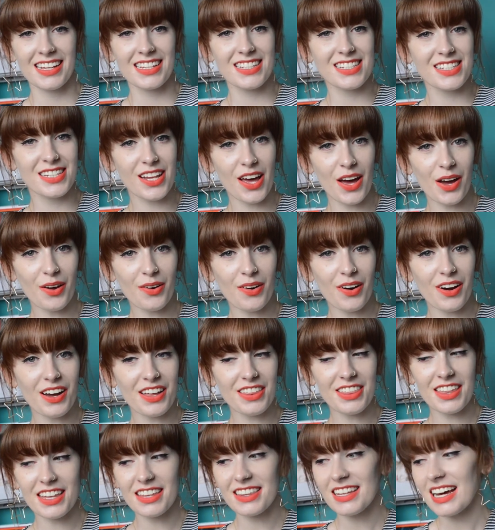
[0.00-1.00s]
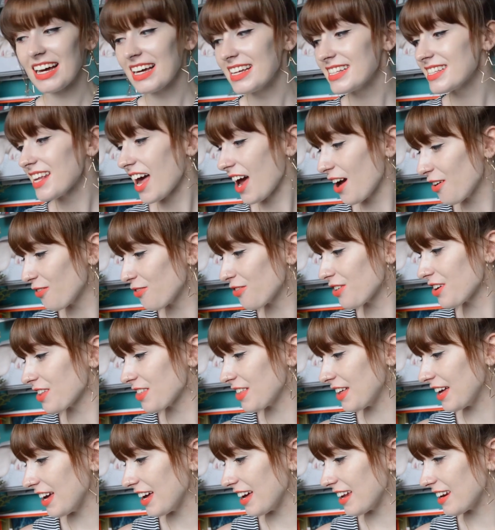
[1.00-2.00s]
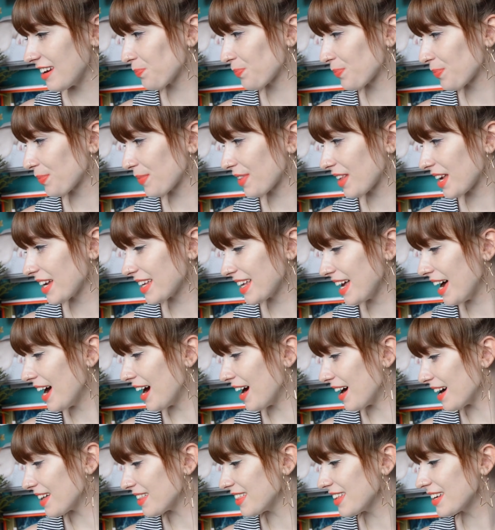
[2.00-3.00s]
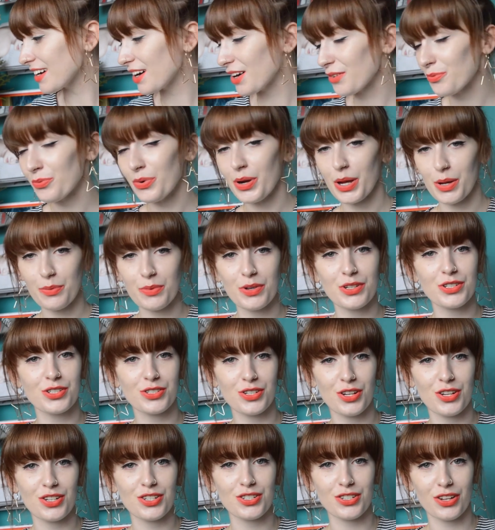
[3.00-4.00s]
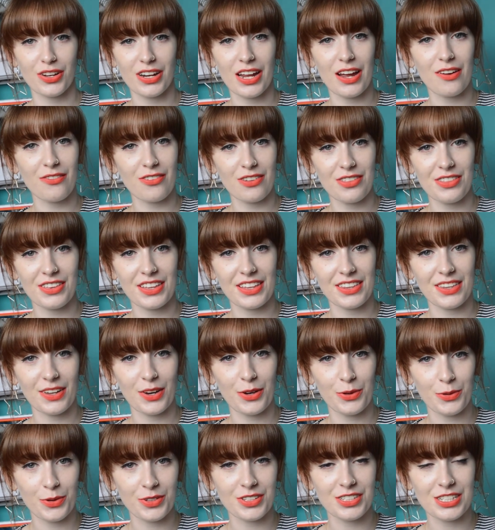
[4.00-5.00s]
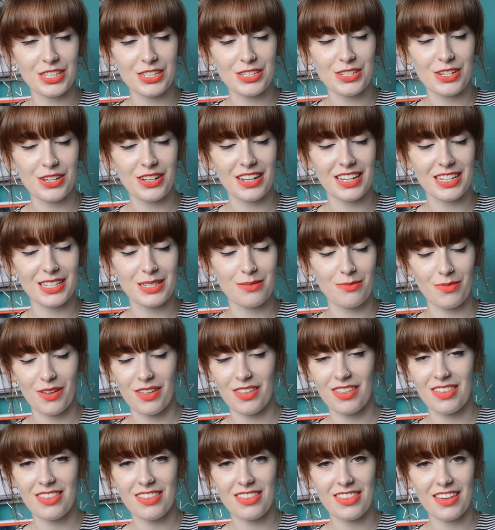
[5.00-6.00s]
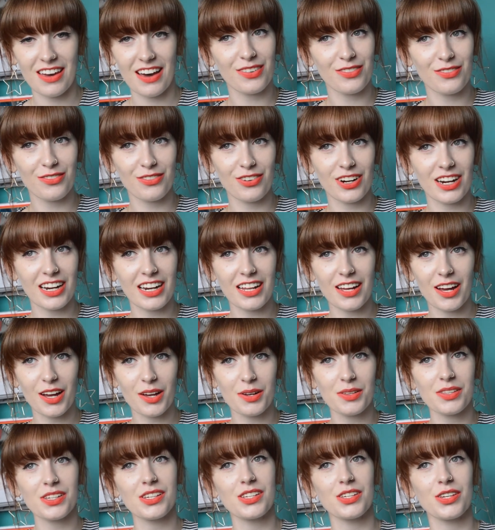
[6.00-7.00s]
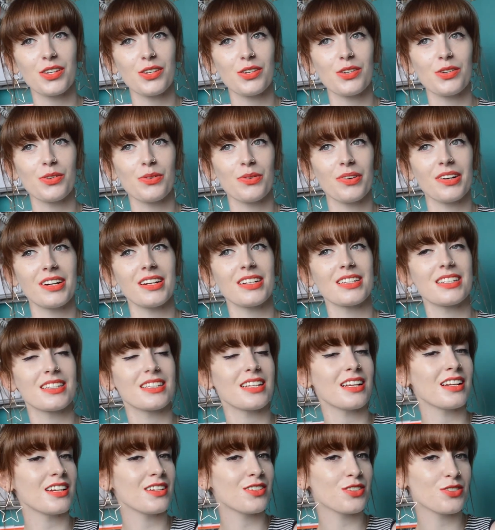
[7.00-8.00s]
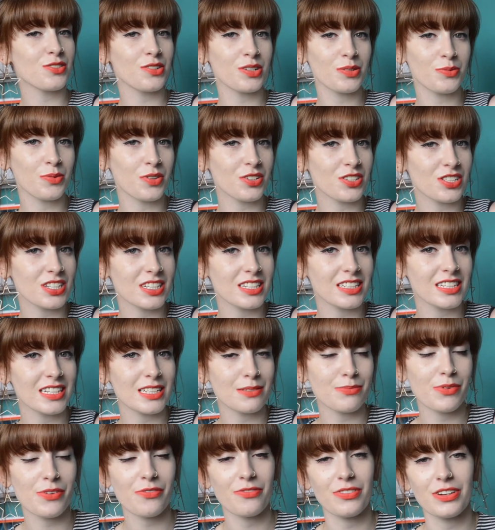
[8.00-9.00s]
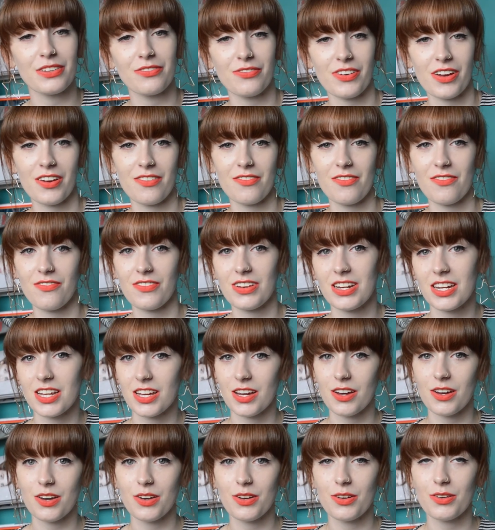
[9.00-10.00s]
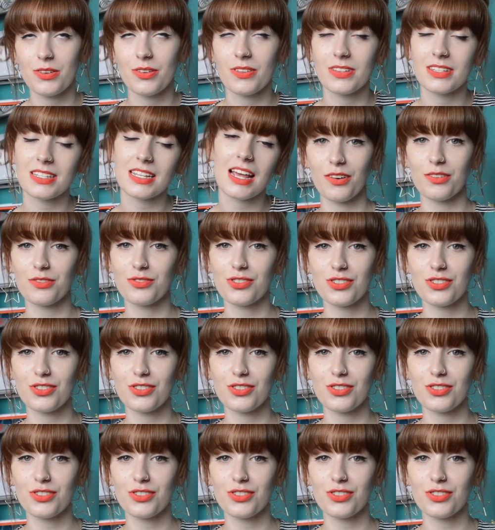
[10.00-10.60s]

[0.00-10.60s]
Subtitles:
So I think that is everything. Yeah, I think I've pretty much touched on everything that I wanted to this month. I really hope that you are still enjoying watching these monthly favourite videos.